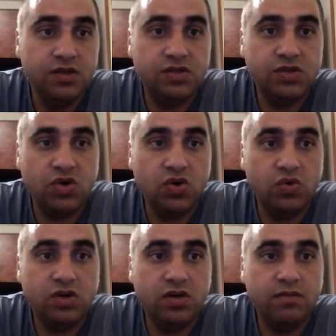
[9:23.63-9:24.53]

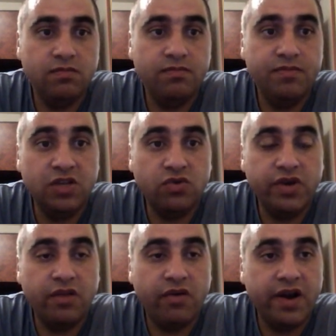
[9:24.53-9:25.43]
So
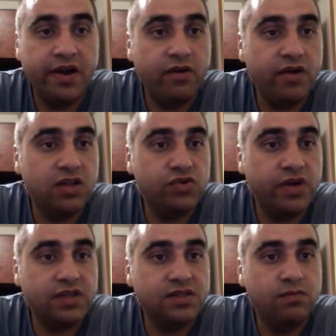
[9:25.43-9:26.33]
Bitcoin right now
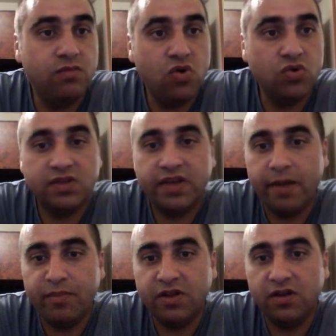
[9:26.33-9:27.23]
attracts most
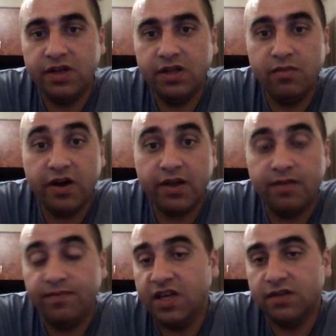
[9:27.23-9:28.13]
capital in the market.
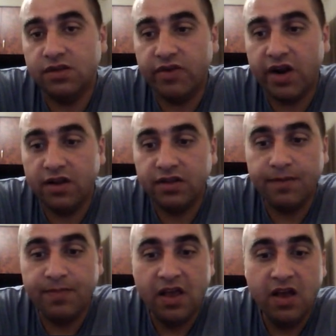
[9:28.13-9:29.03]
That's the reality.
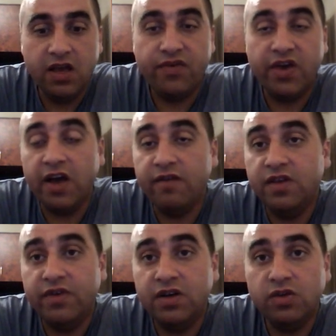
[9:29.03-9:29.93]
If you have
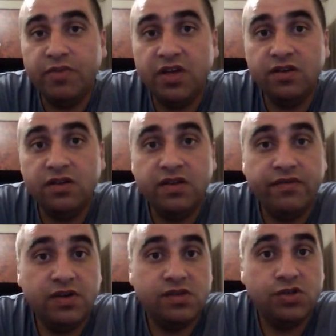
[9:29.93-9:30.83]
different opinion,
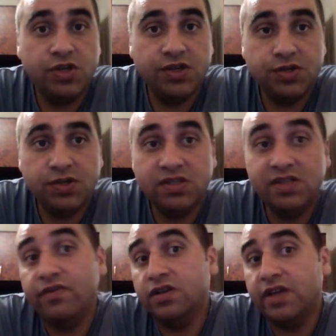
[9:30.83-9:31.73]
different suggestions,
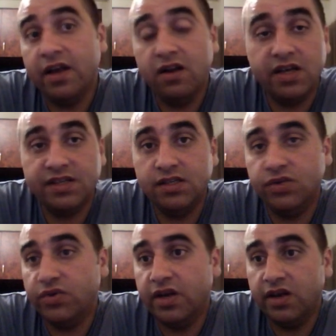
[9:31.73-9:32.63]
different analysis,
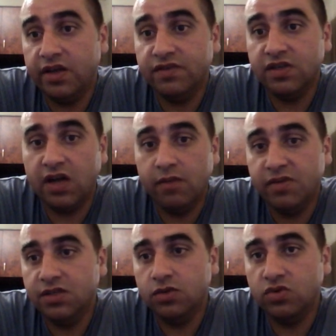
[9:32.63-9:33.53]
you can leave some
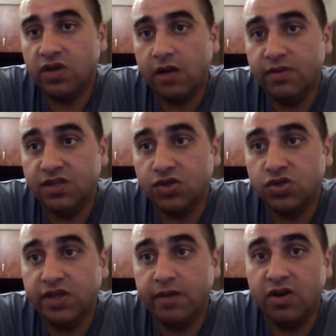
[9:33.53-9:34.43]
comments into the comment
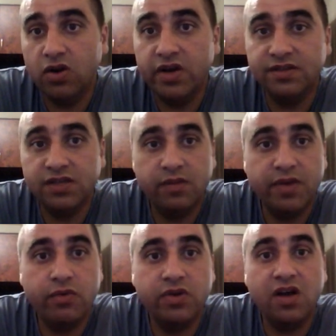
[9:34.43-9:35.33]
section down below and tell
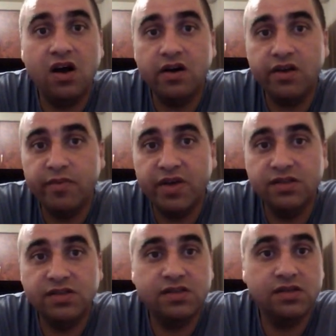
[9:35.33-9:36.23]
me with
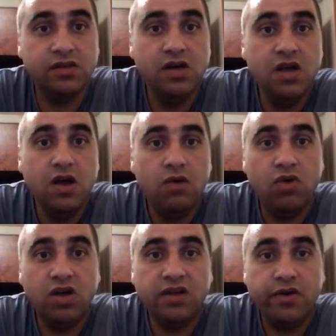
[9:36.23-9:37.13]
arguments
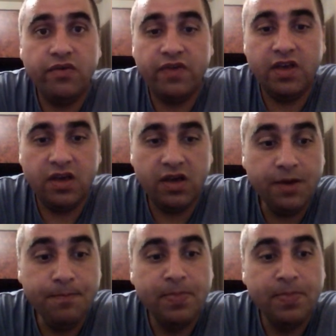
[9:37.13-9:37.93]
what are you thinking.